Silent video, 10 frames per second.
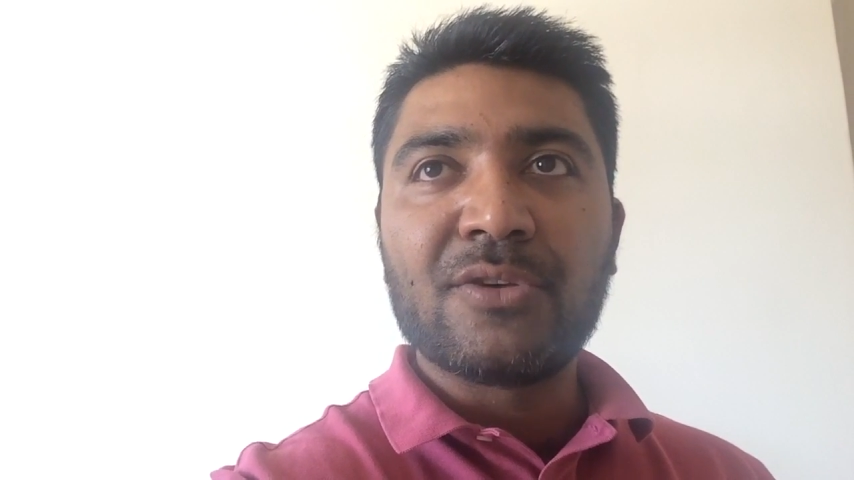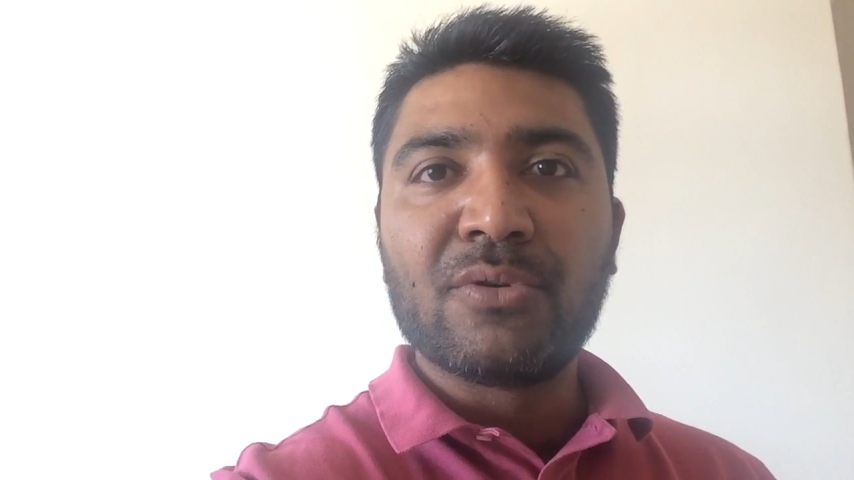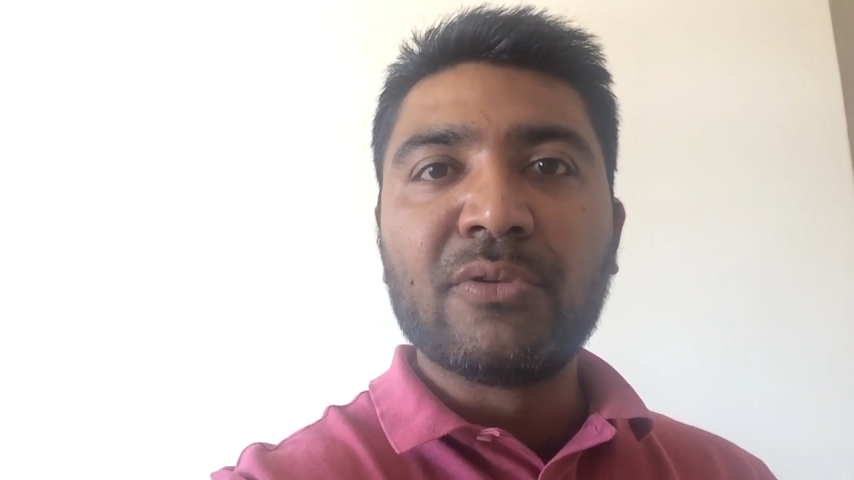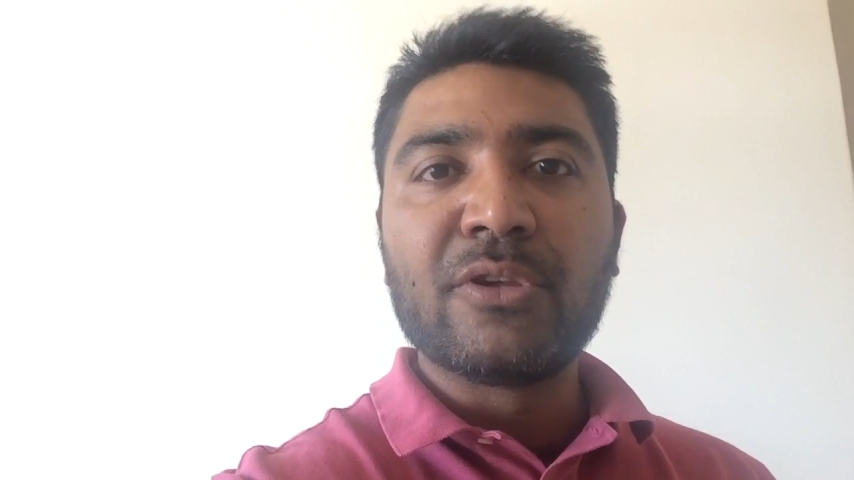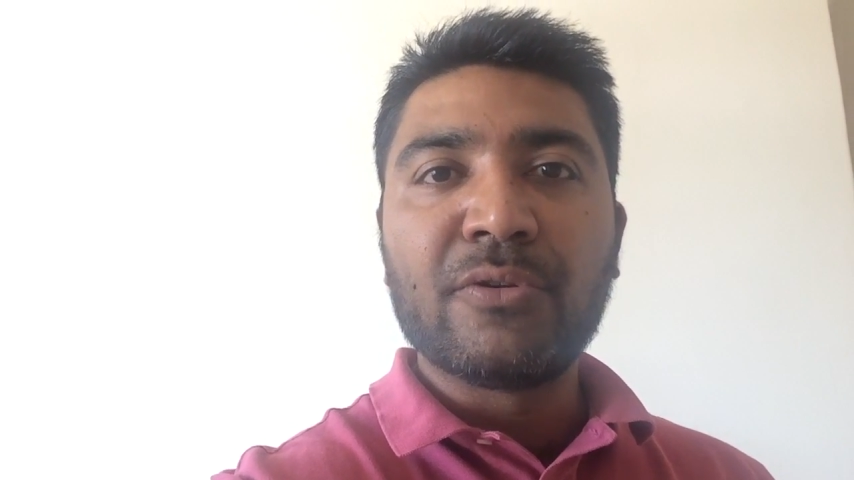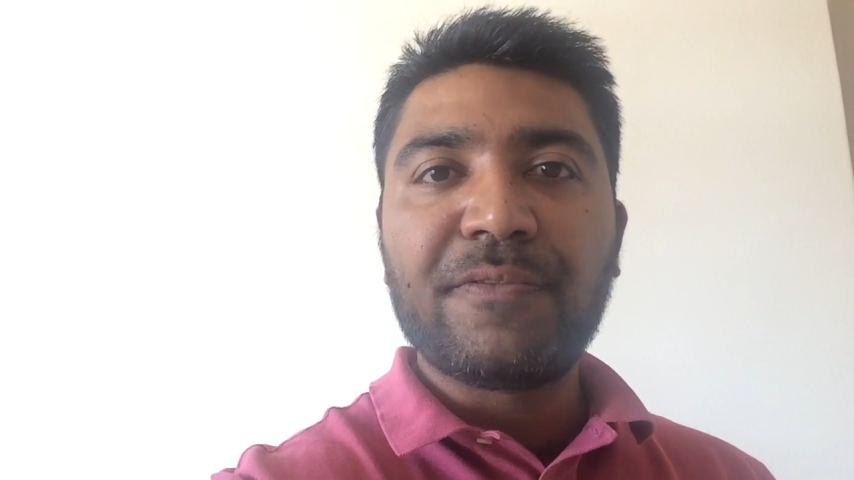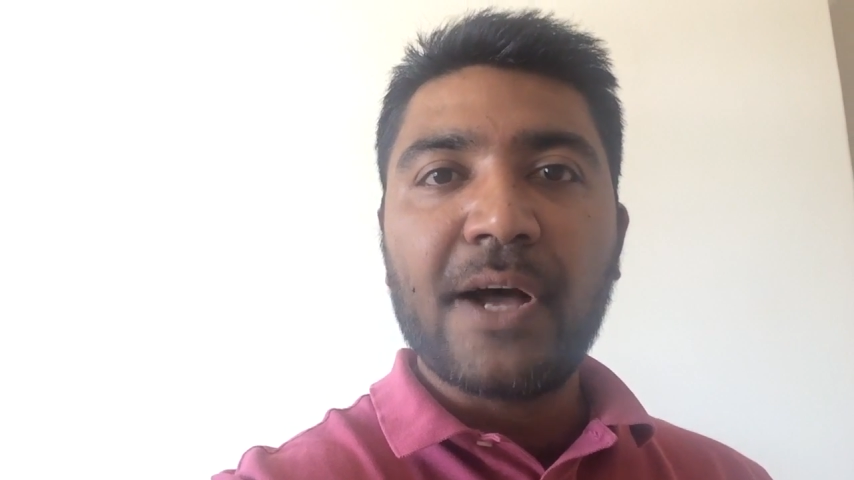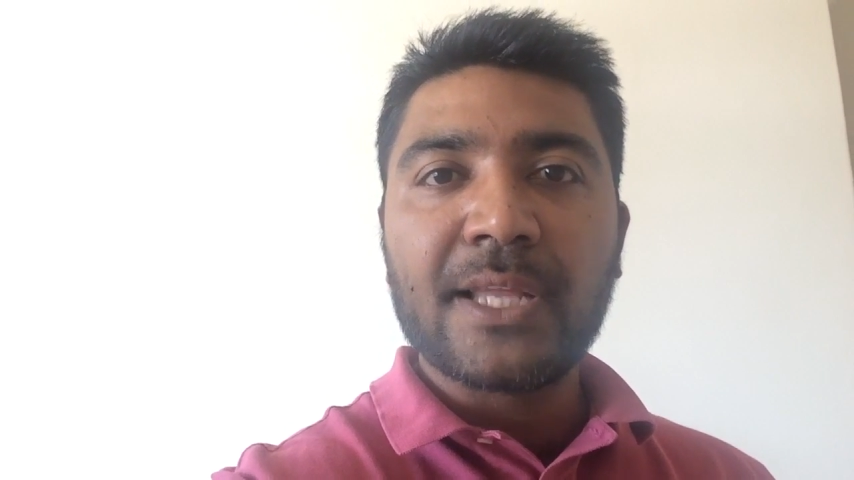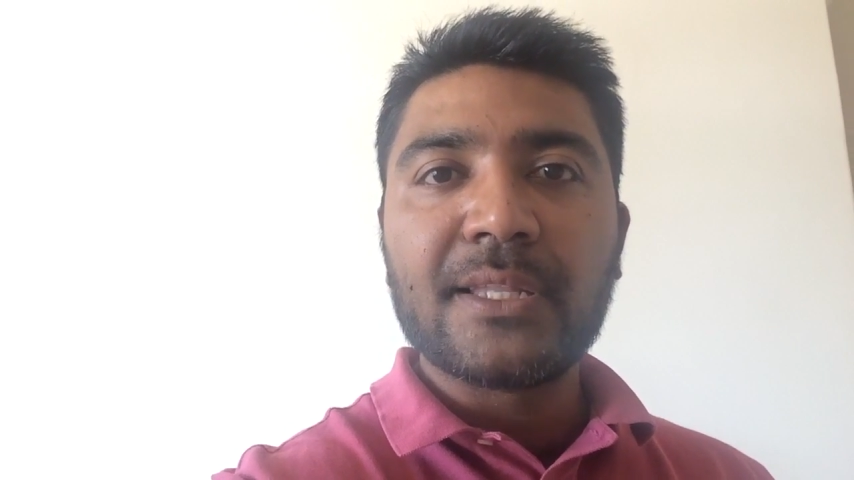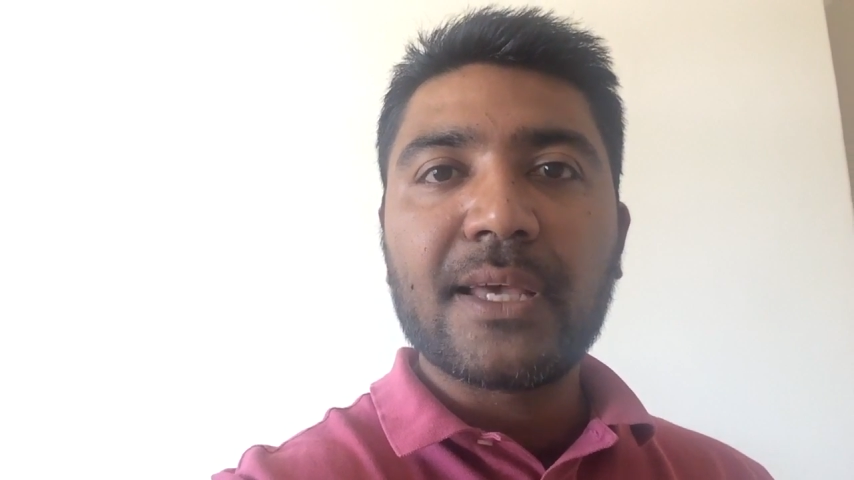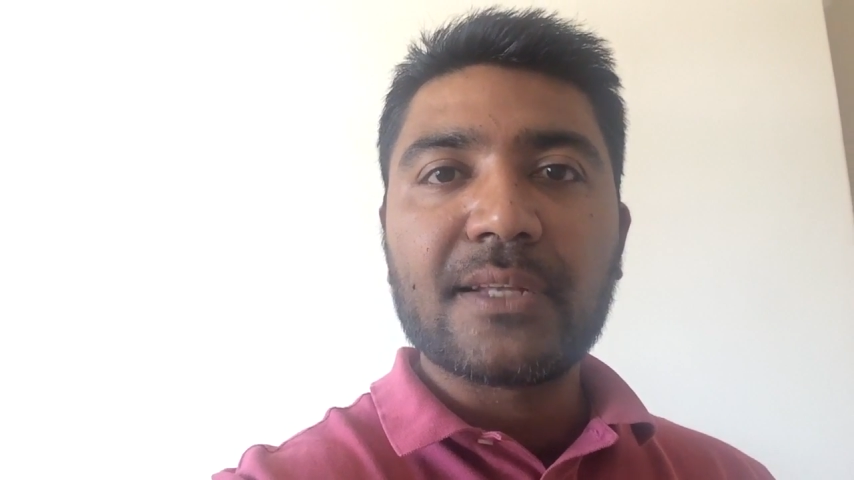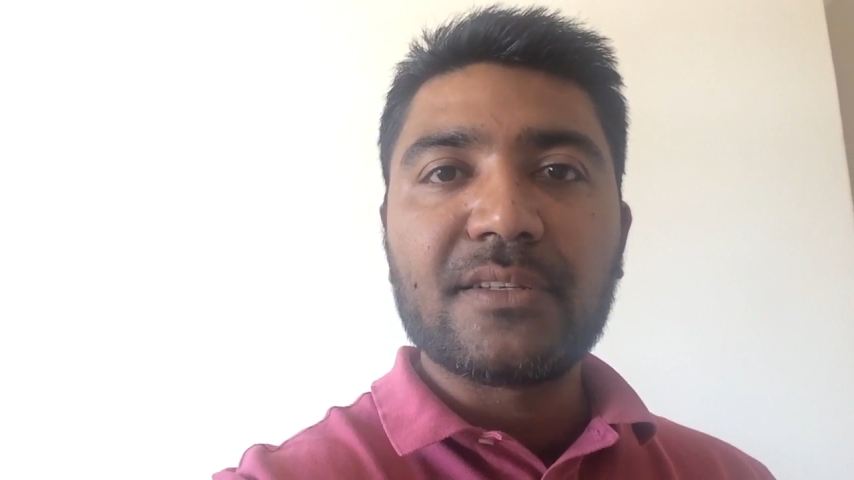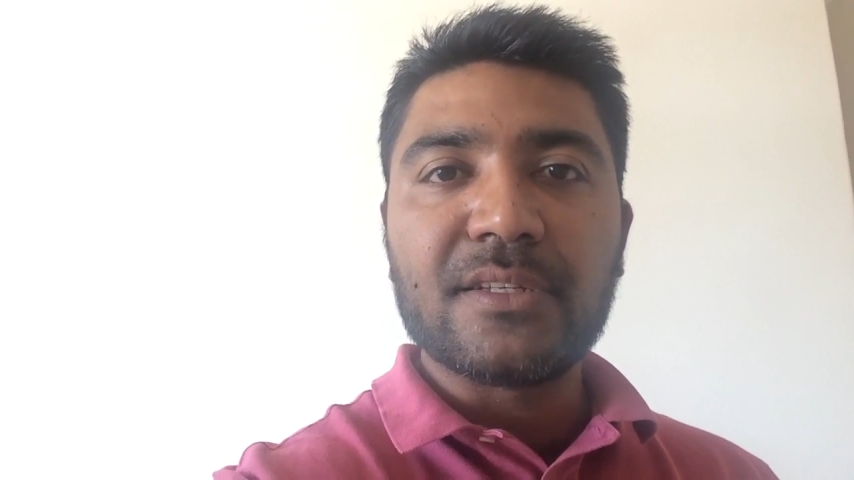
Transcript: you'll you'll find that